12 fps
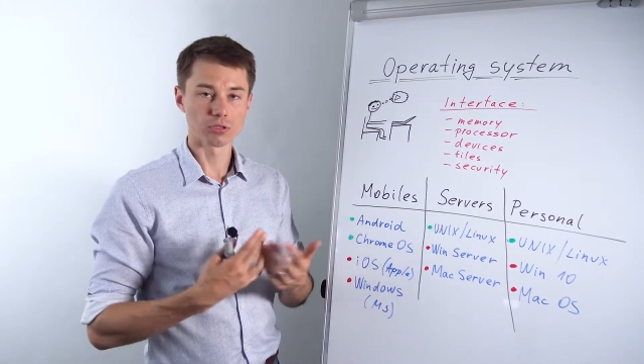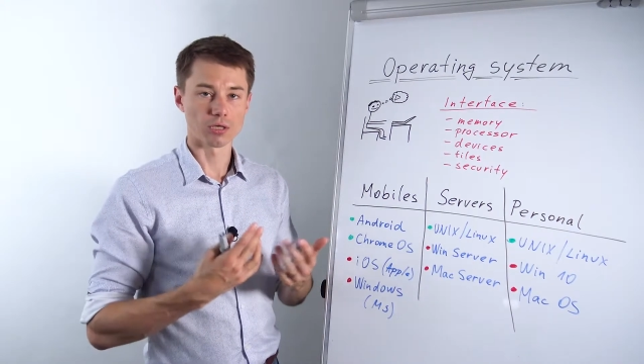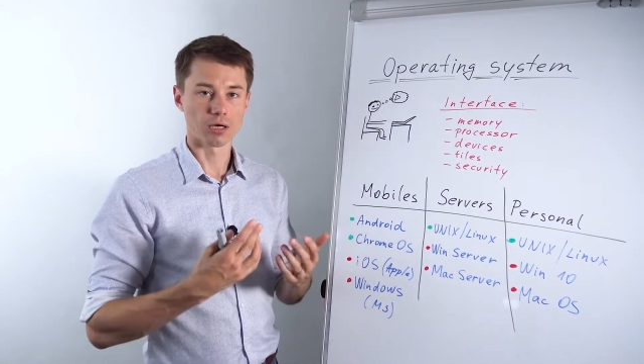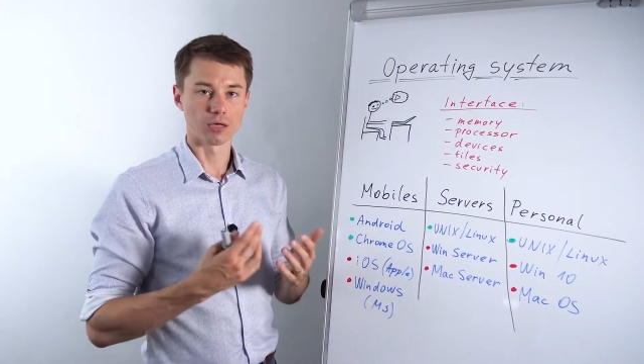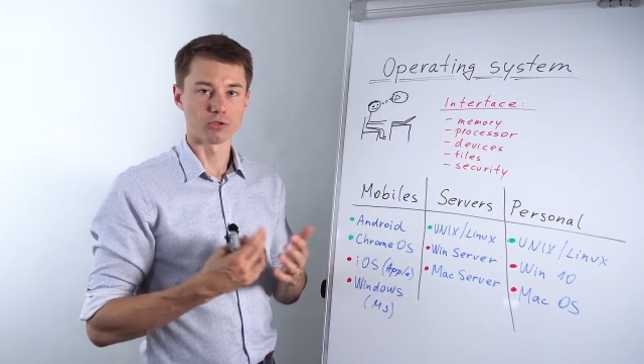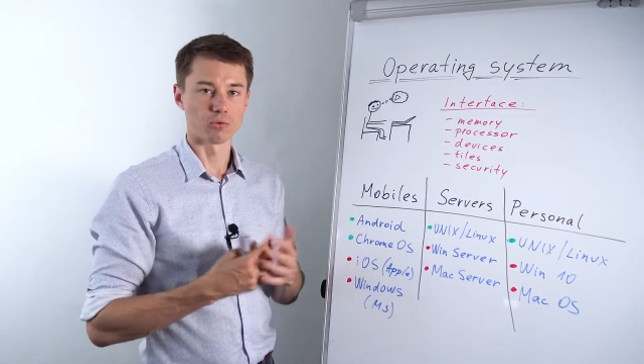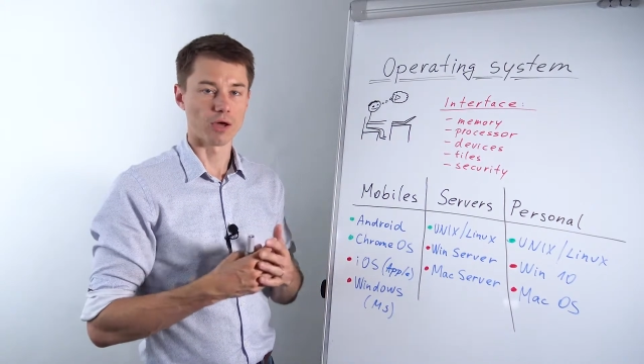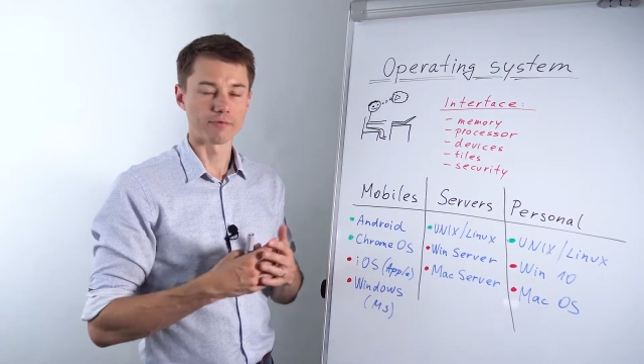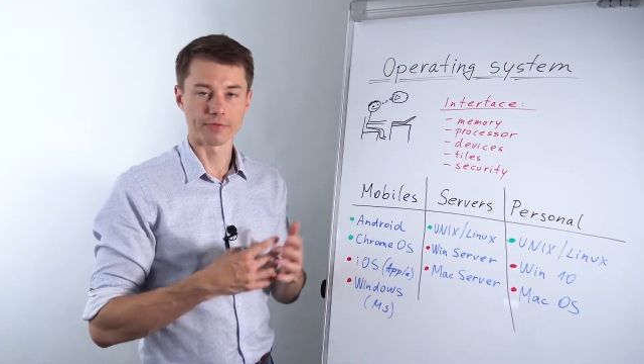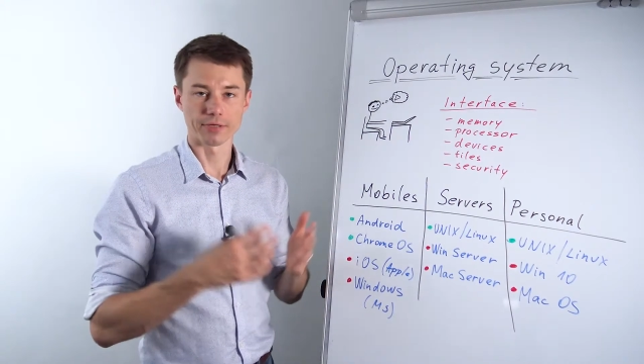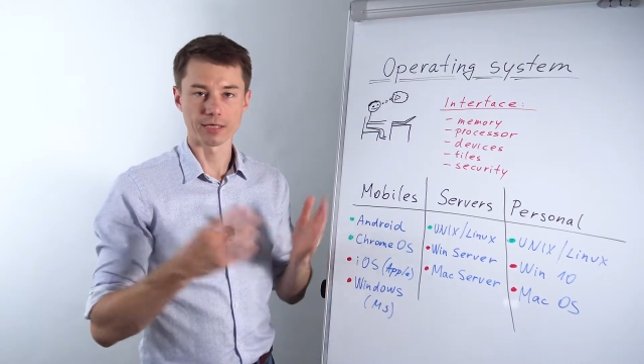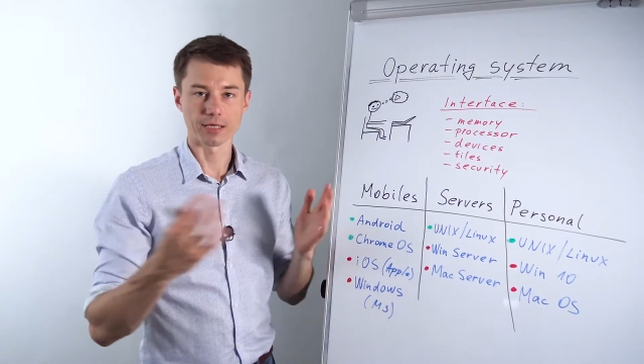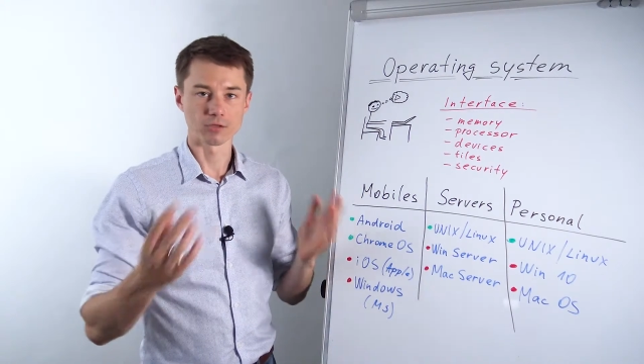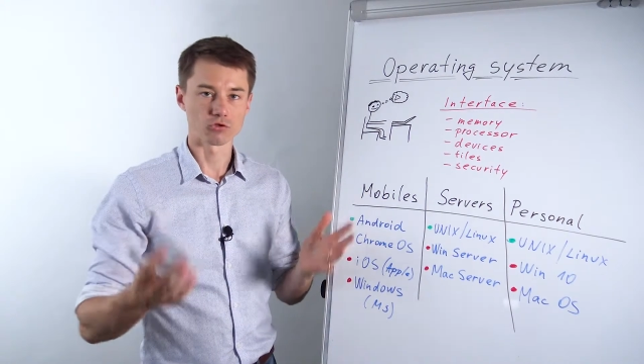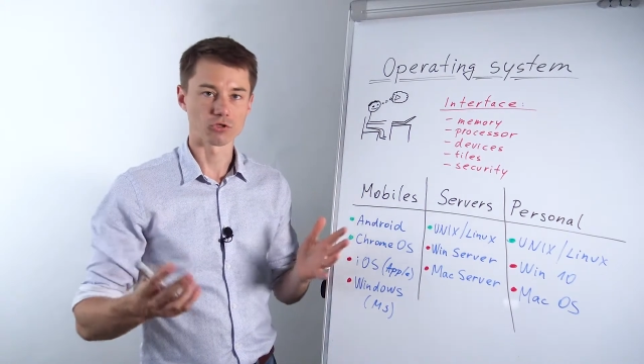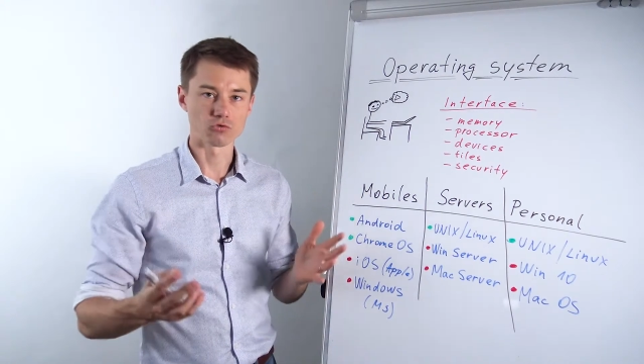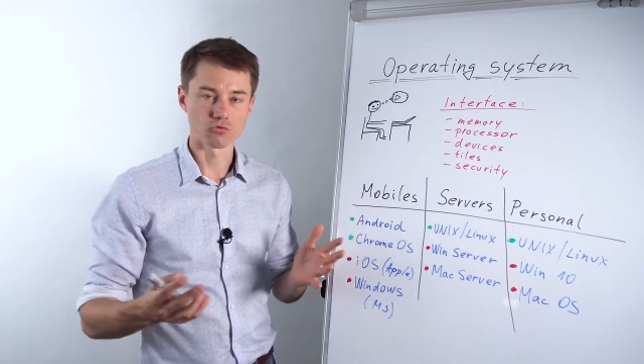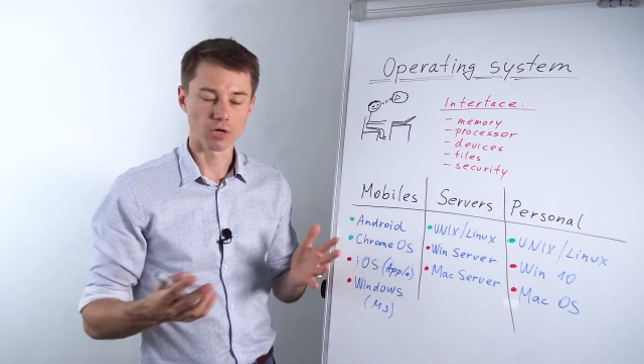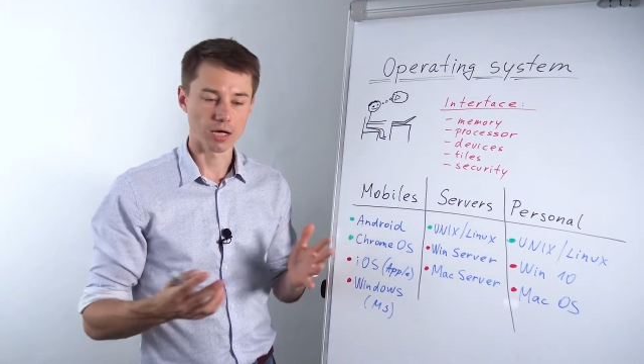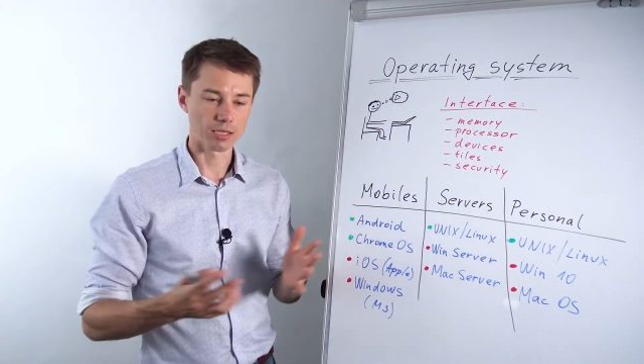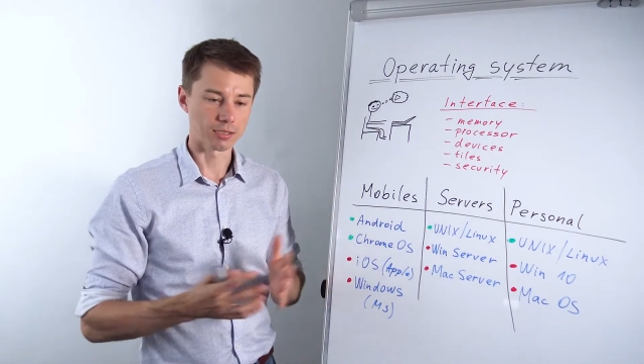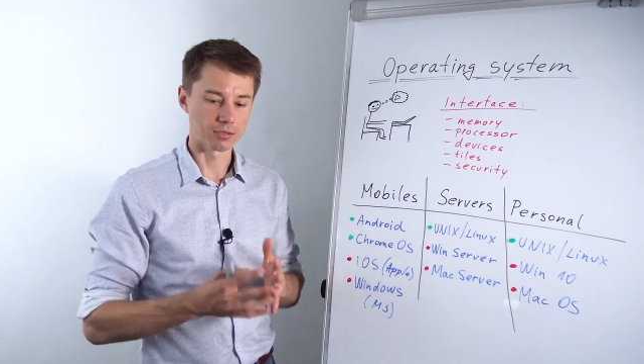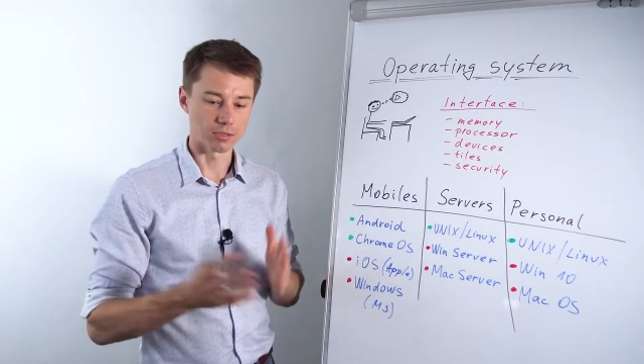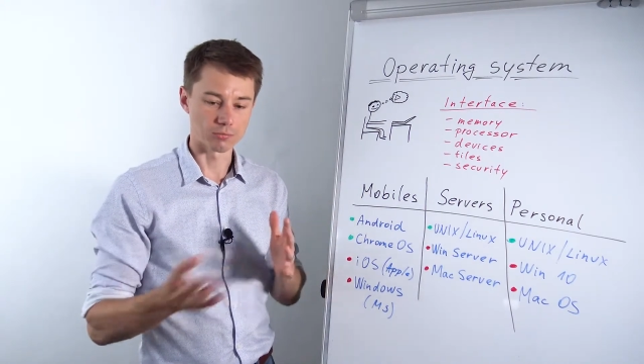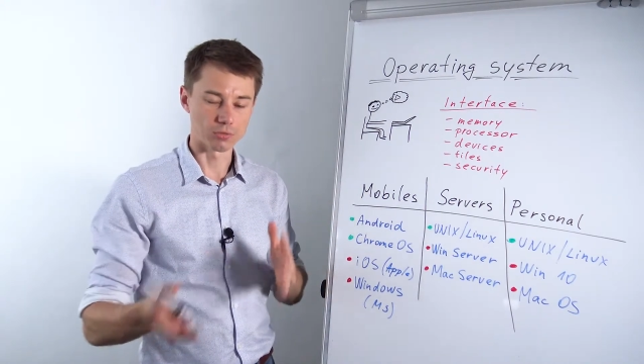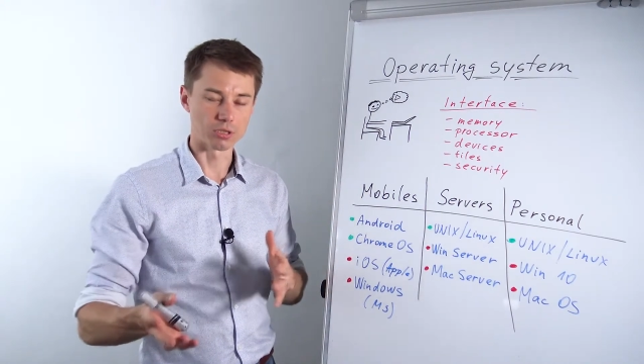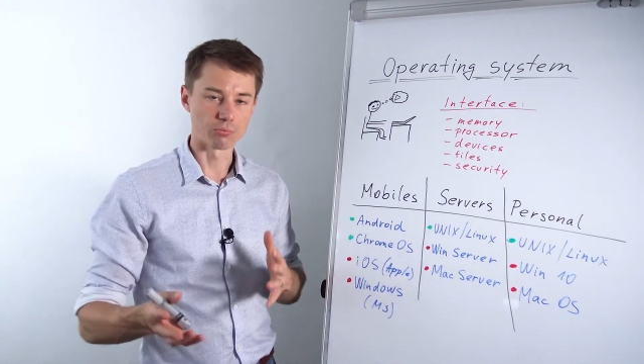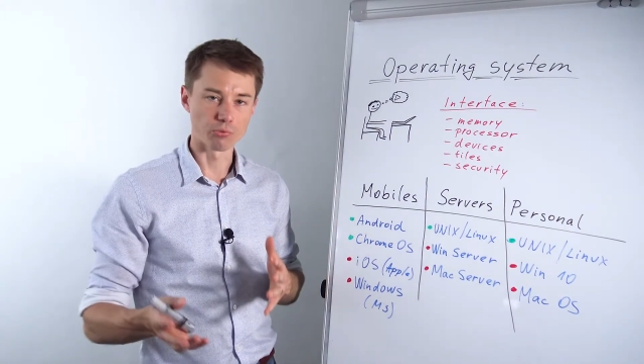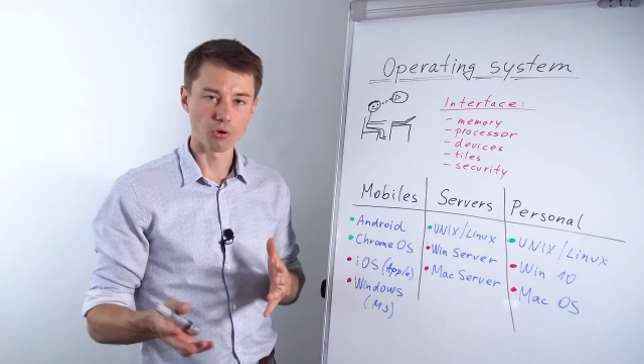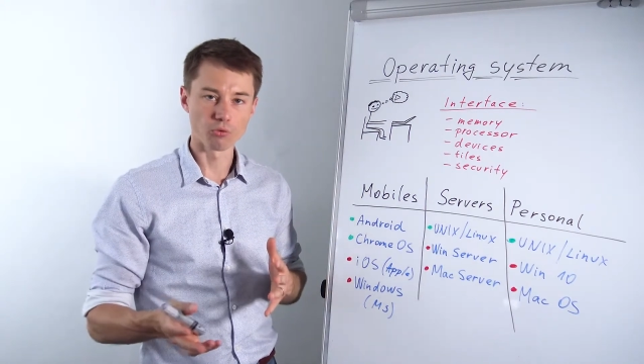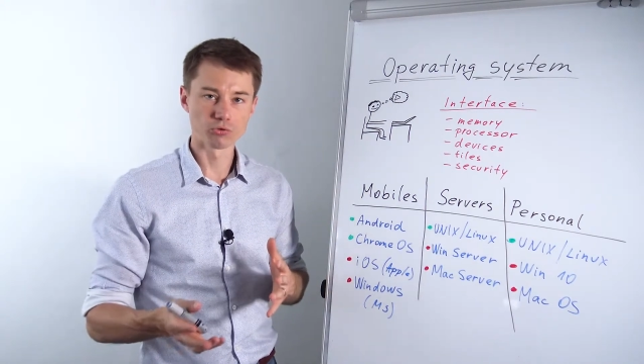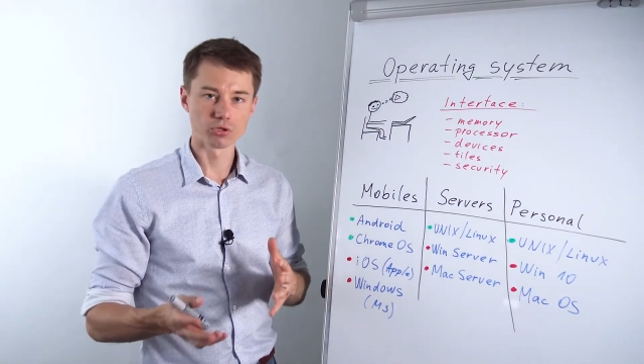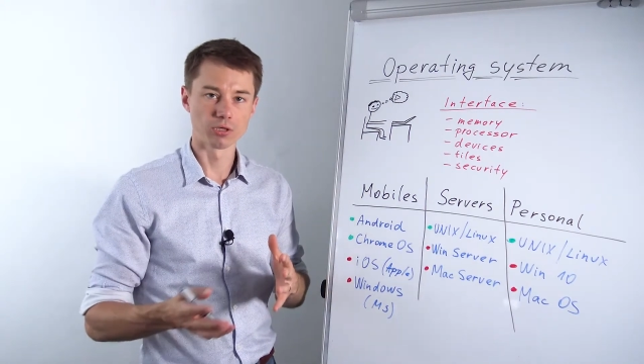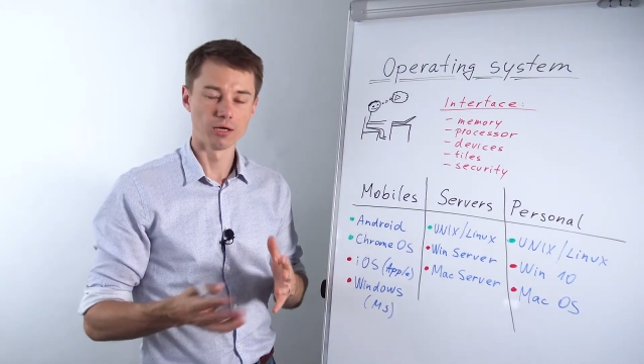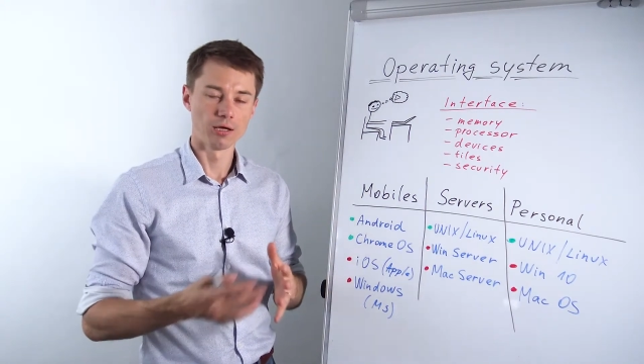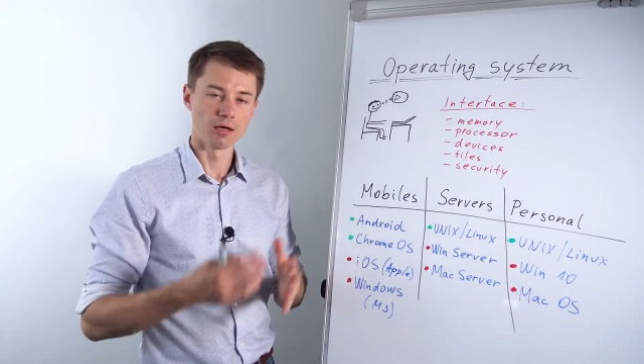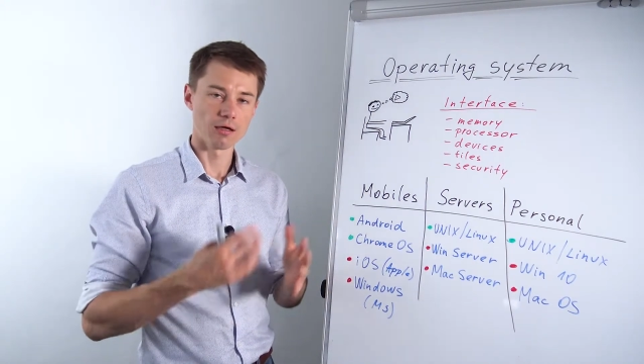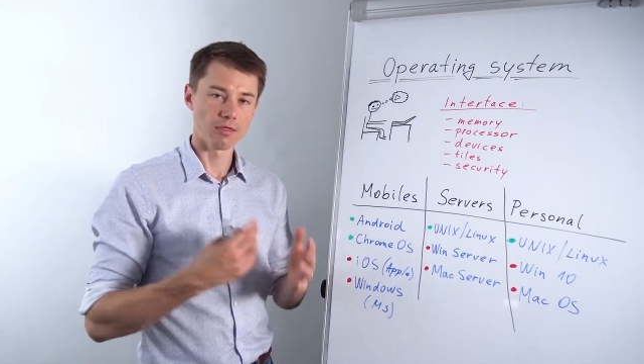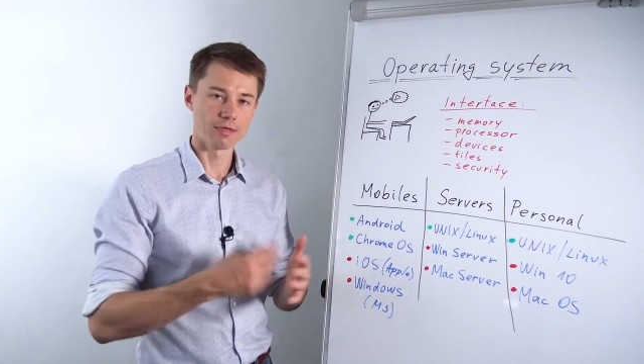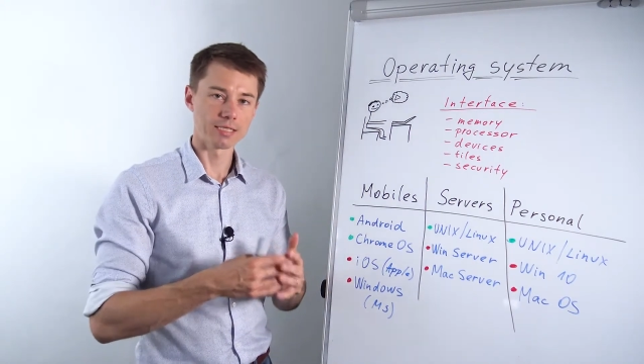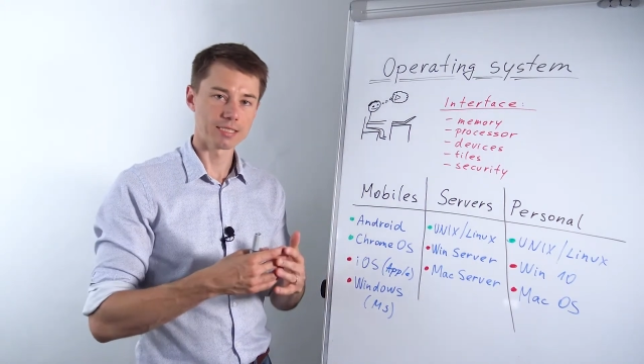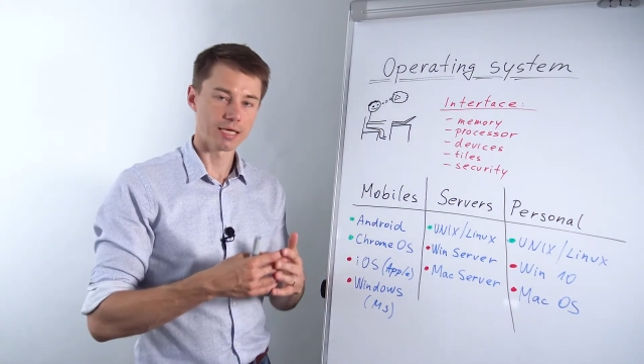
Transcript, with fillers: Everything can just run in the browser. These